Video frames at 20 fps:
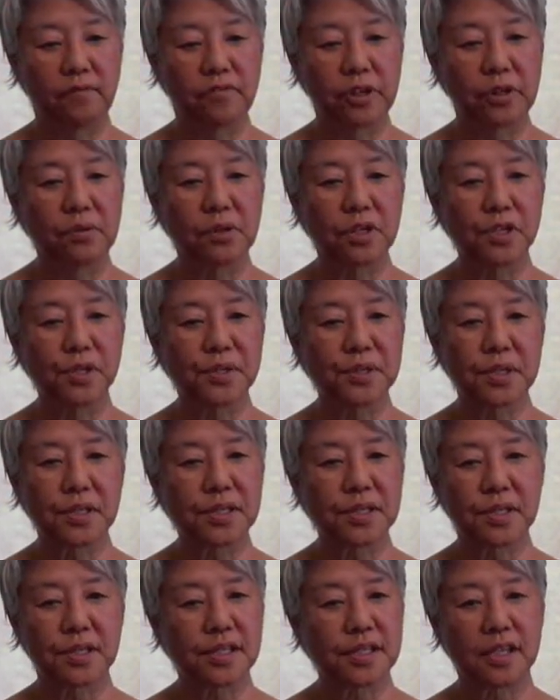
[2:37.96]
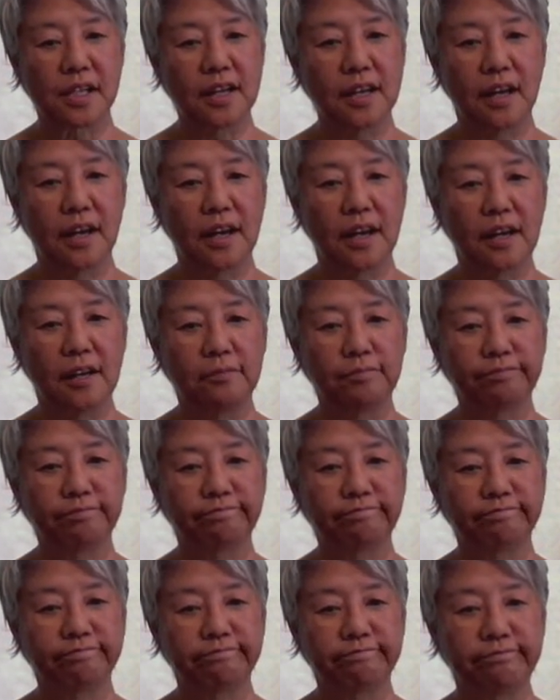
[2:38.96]
viewers just uh,
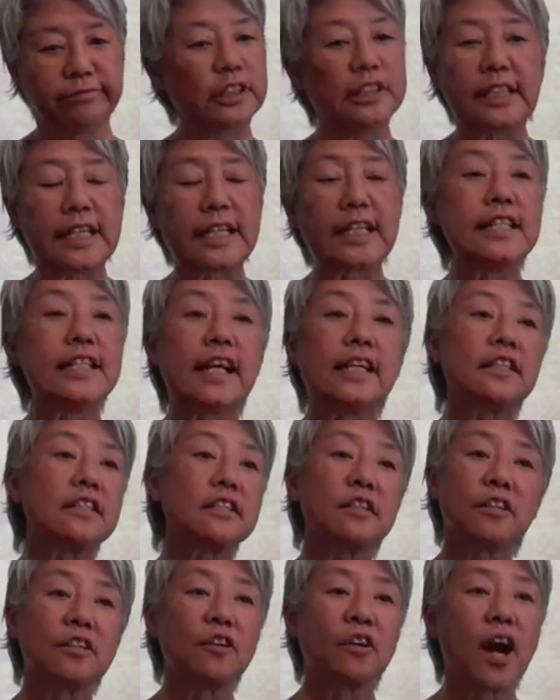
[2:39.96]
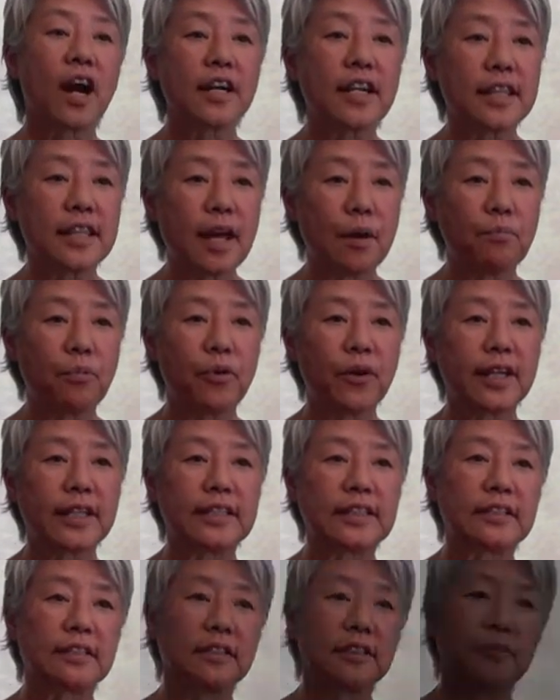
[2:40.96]
didn't connect to her art at that
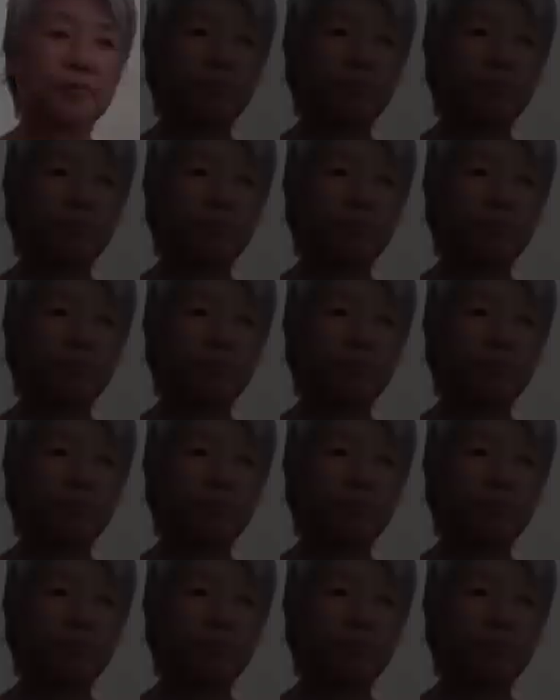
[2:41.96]
point.